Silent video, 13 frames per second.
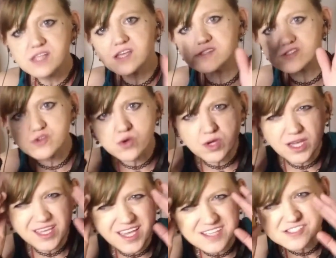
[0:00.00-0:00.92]
you can
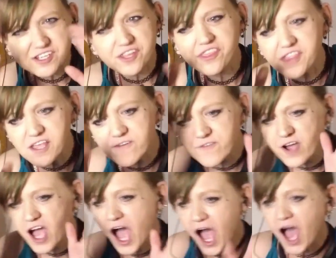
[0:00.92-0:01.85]
catch a thief
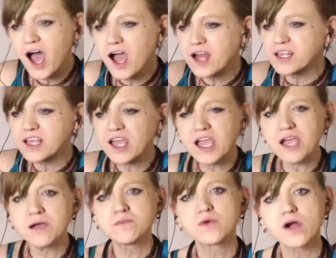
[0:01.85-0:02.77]
on
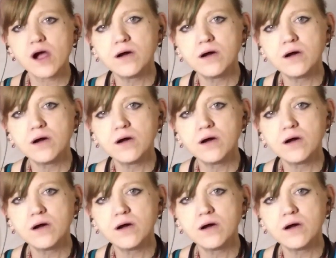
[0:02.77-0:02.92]
camera,